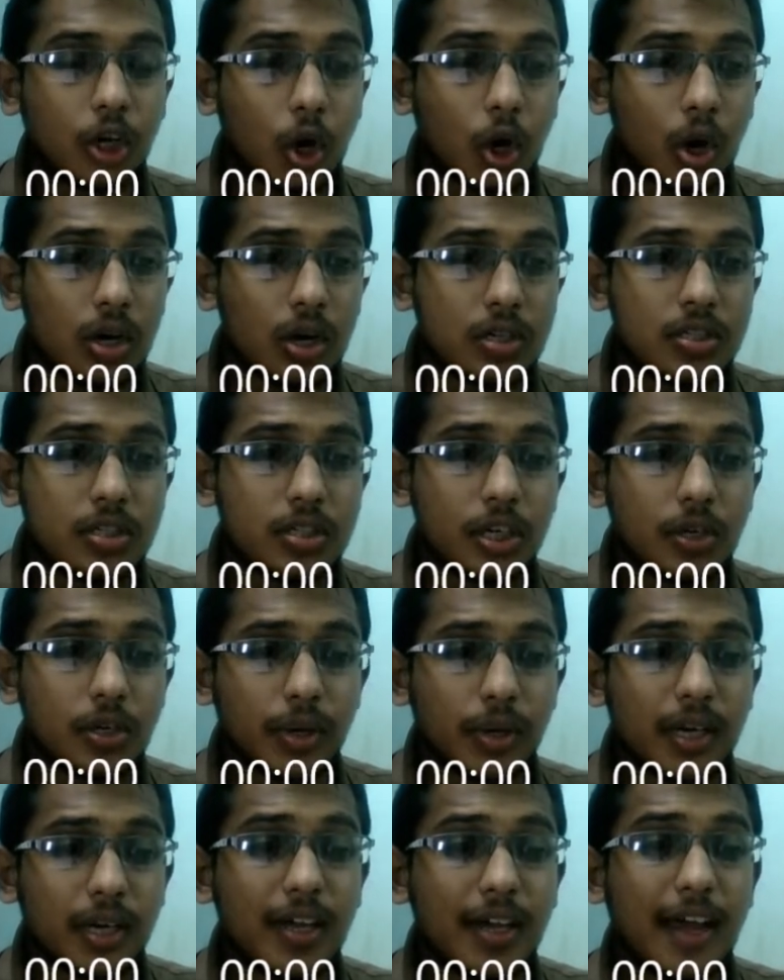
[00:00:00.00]

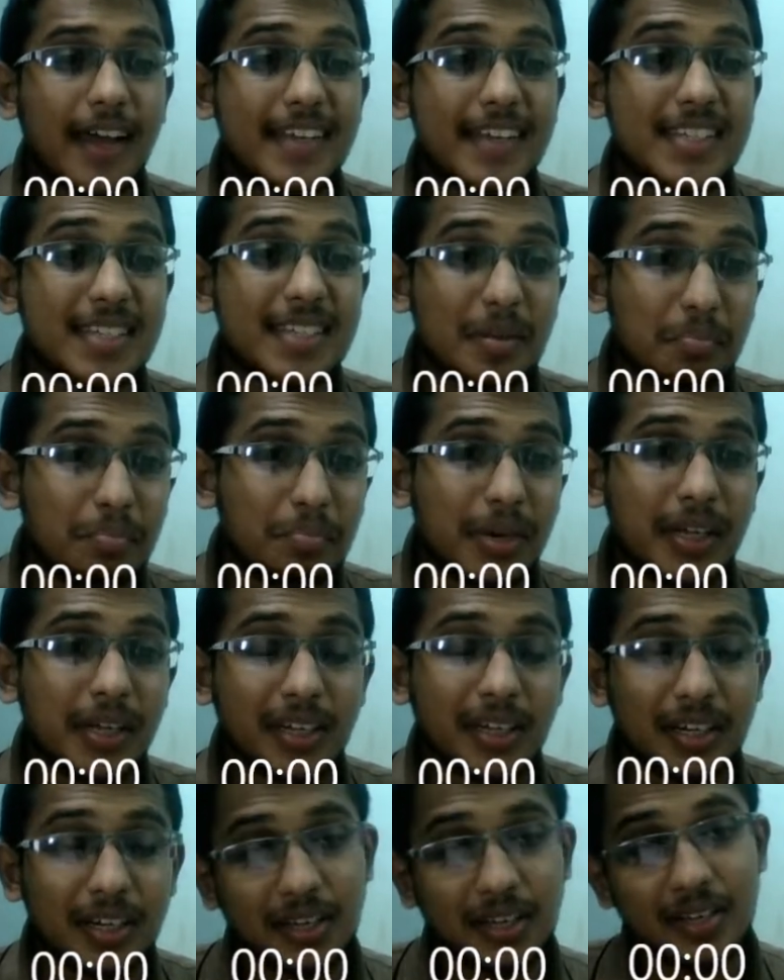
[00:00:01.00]
Constituent Assembly
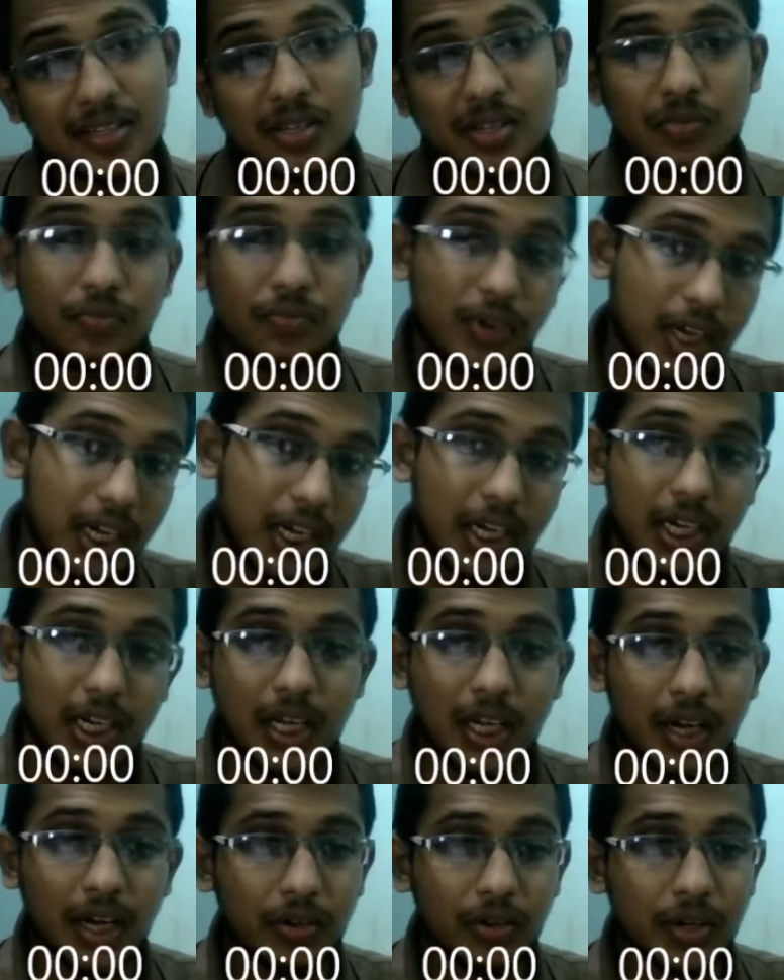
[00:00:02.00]
in case of
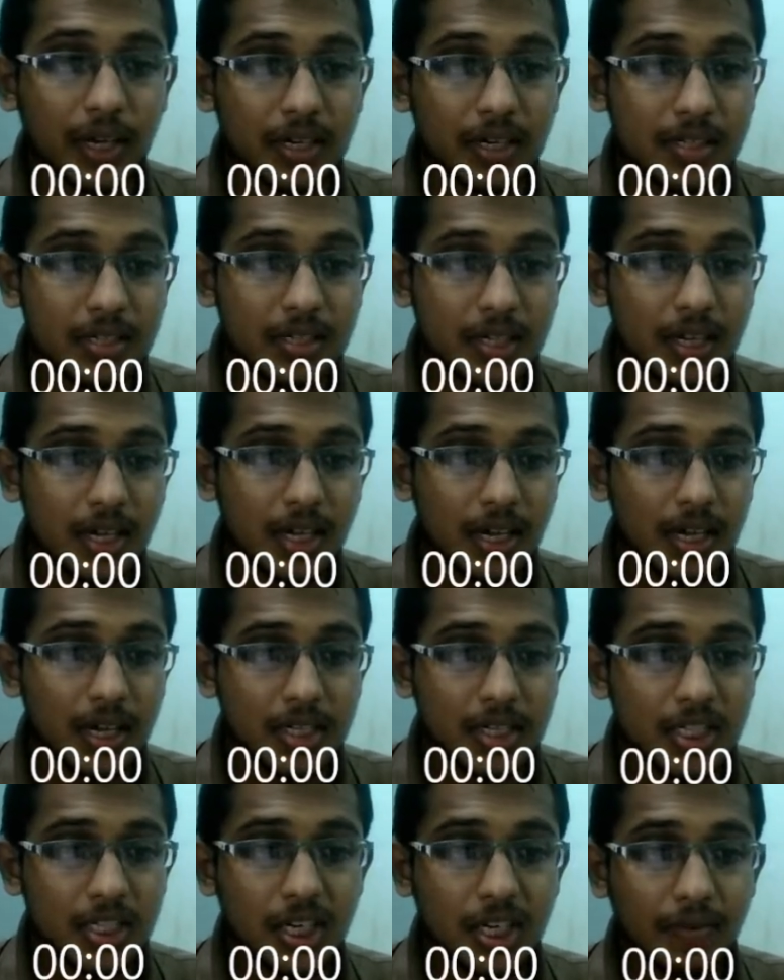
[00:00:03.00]
India. You can see
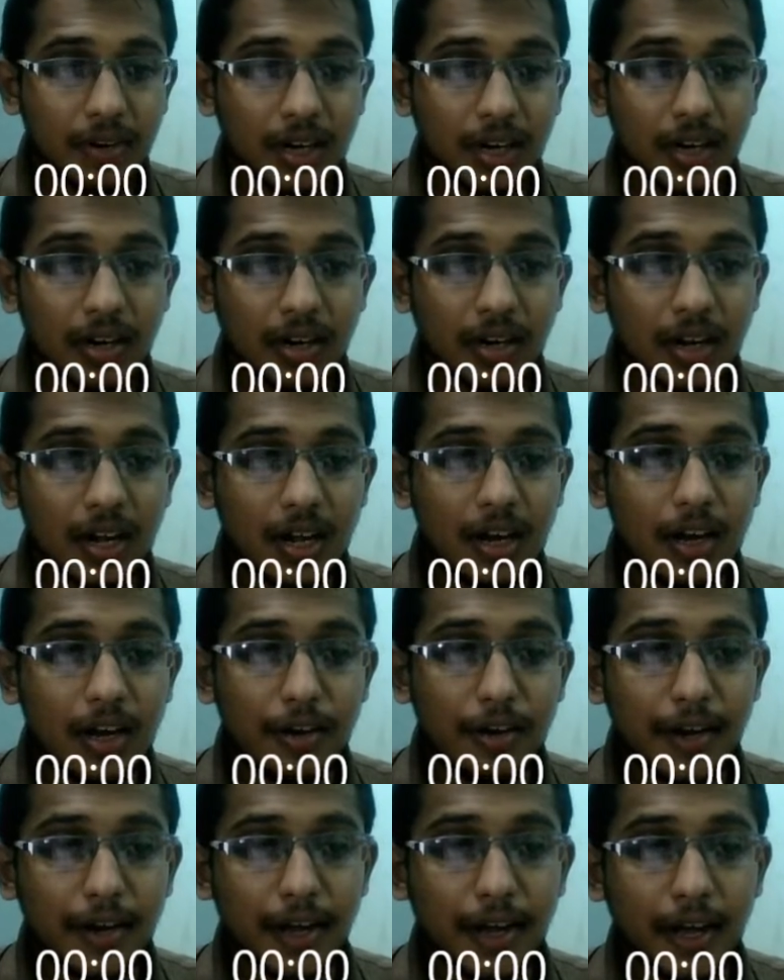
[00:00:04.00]
Jawaharlal
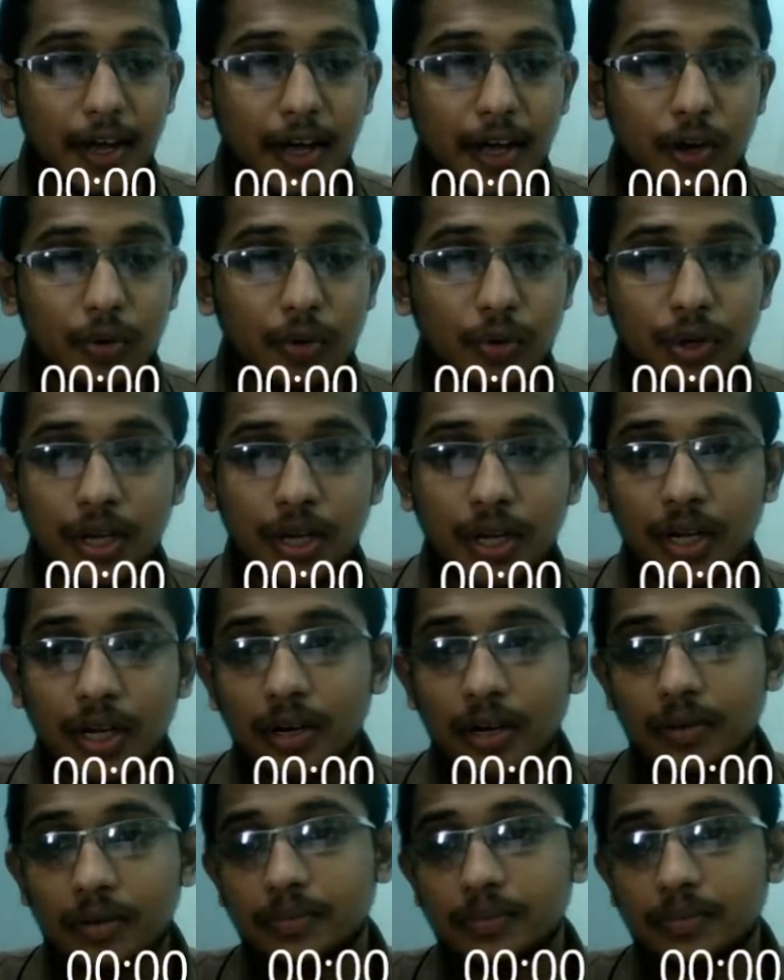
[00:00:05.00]
Nehru here.